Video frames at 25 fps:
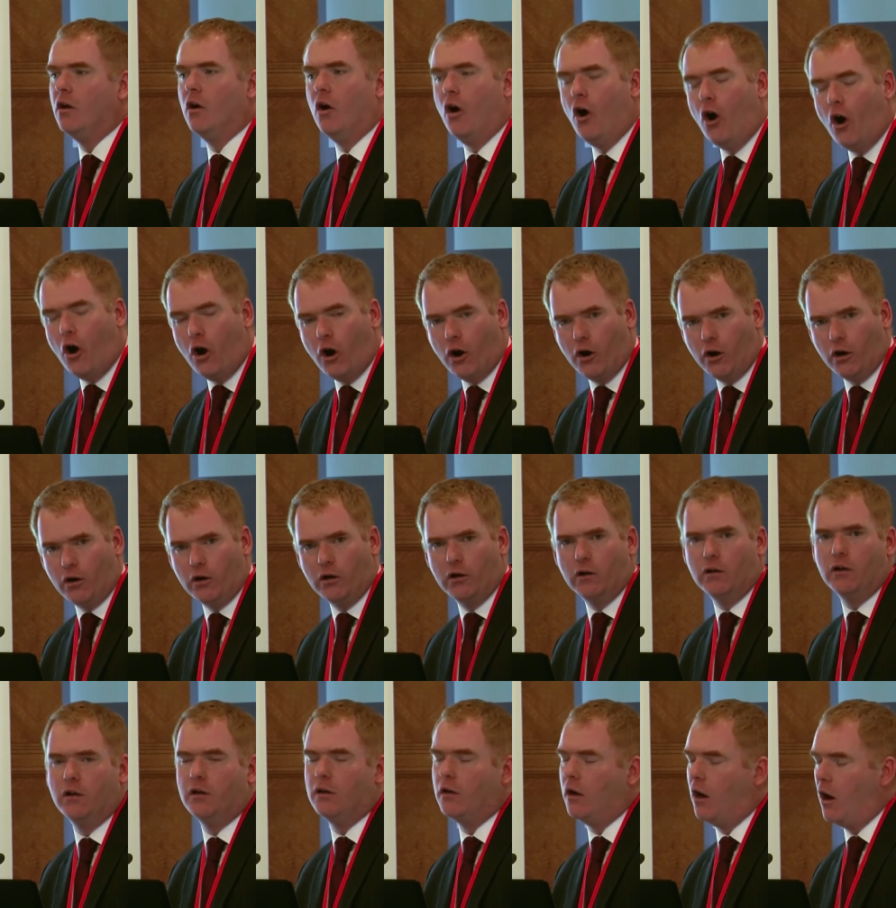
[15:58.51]
or
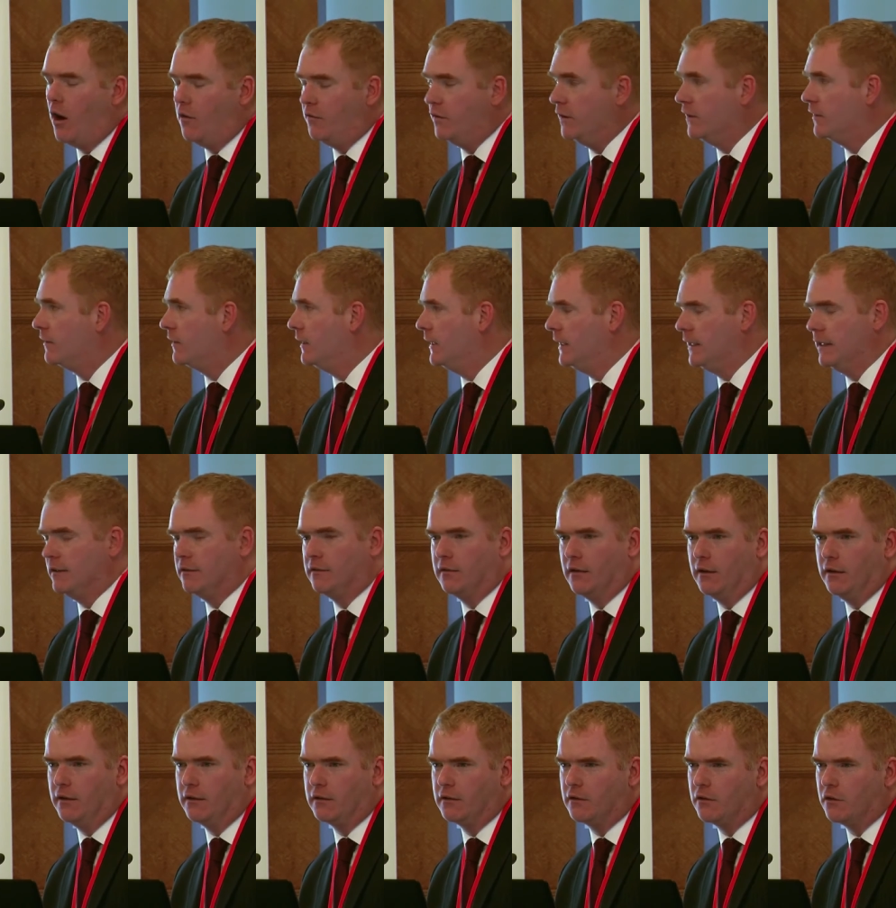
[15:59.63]
obviously a
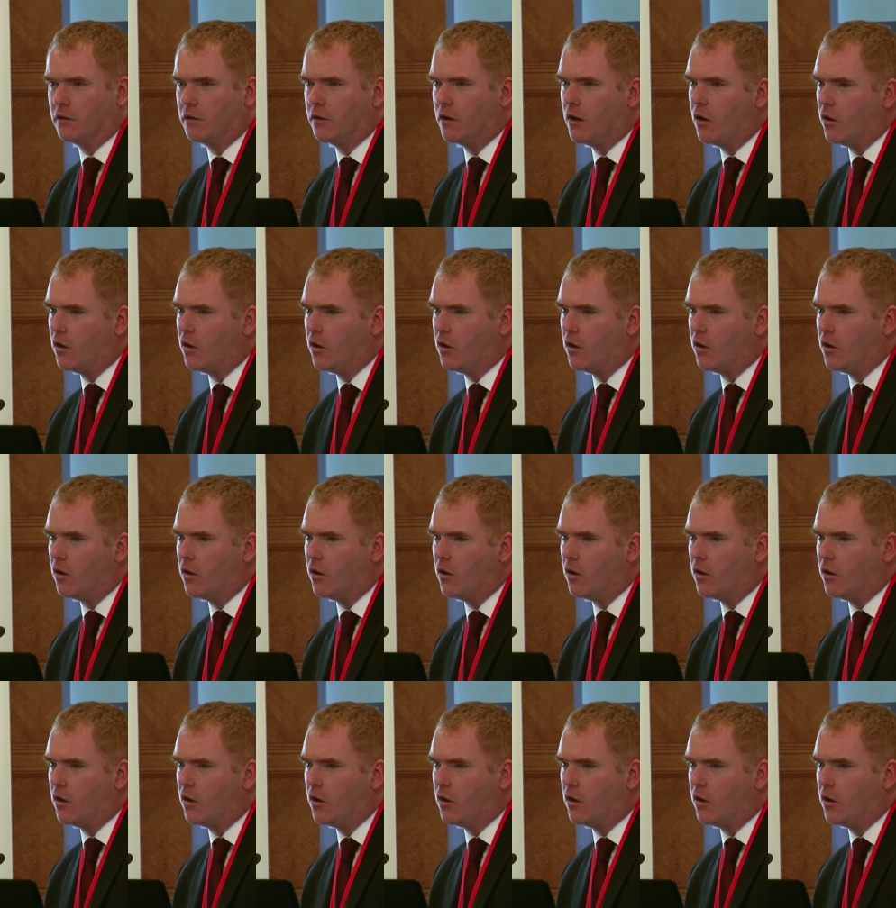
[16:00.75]
solicitor.